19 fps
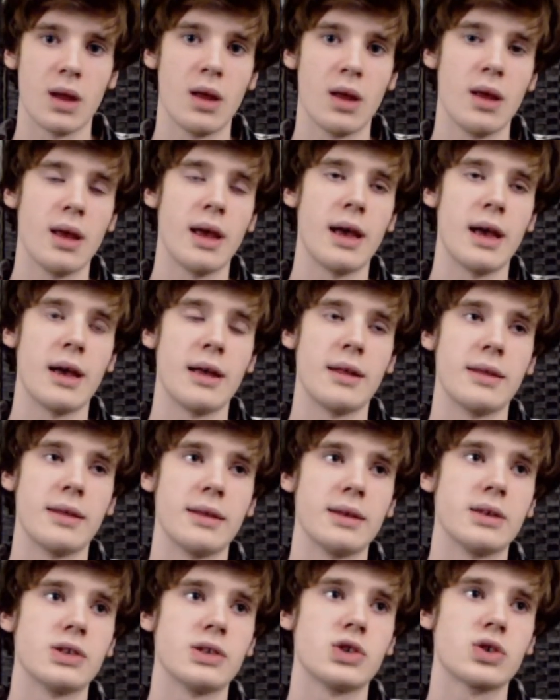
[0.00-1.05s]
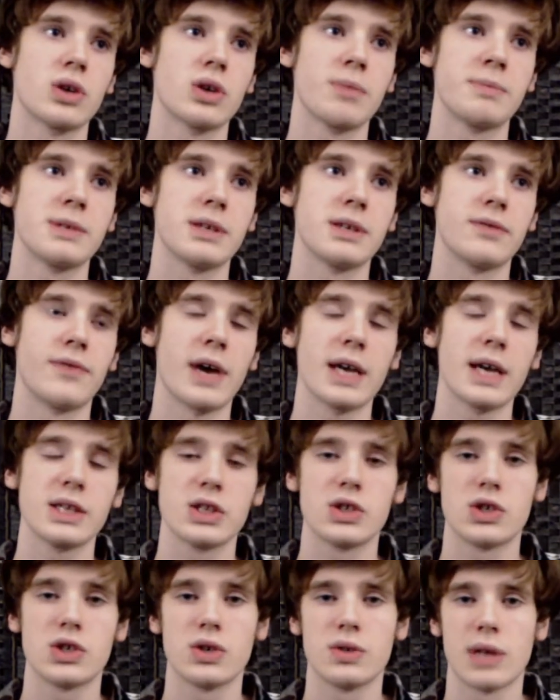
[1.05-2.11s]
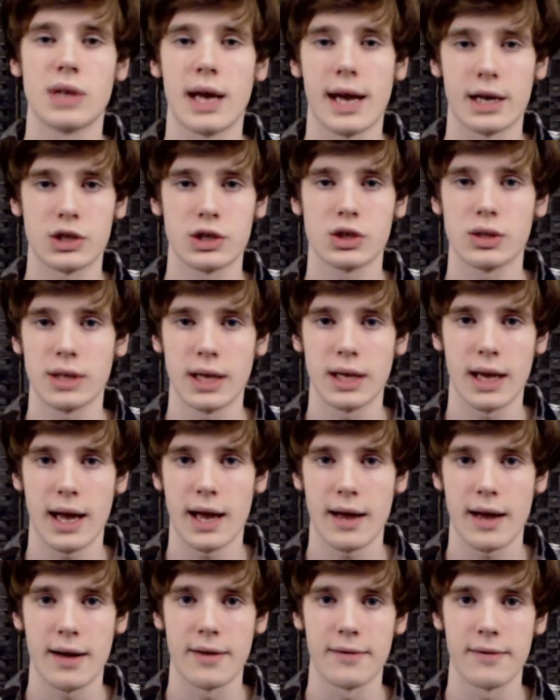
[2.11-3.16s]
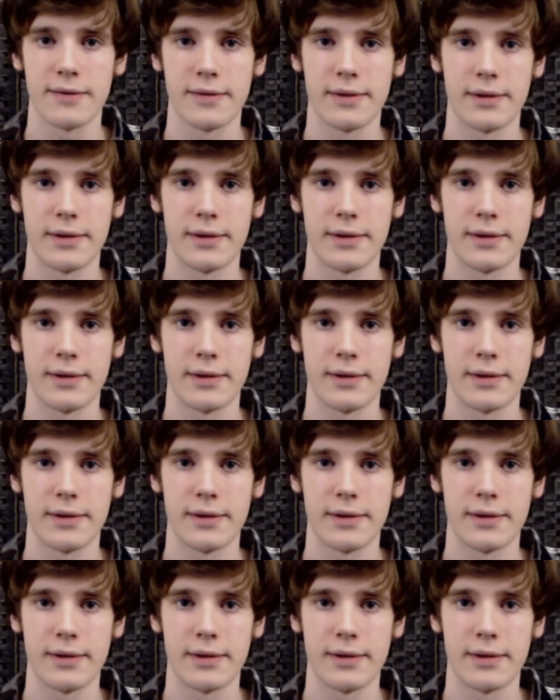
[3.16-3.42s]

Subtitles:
And the script advises you to actually have,